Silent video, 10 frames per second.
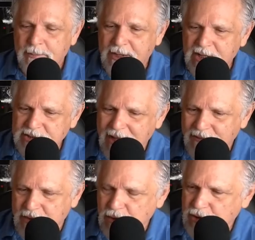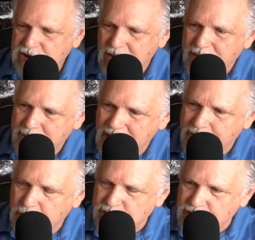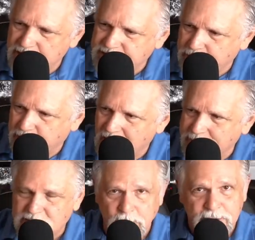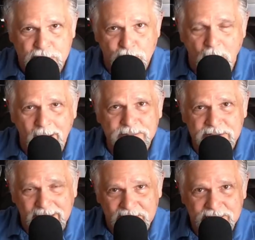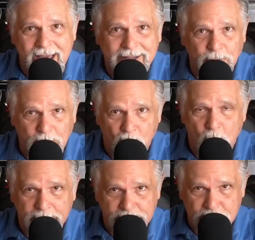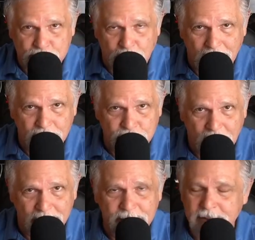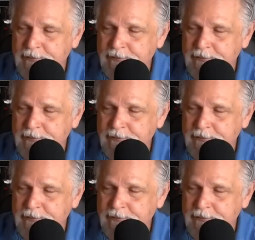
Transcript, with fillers: because I have unions, I'm going to be able to adjust the plumbing so it drops exactly where I want it to drop. drop.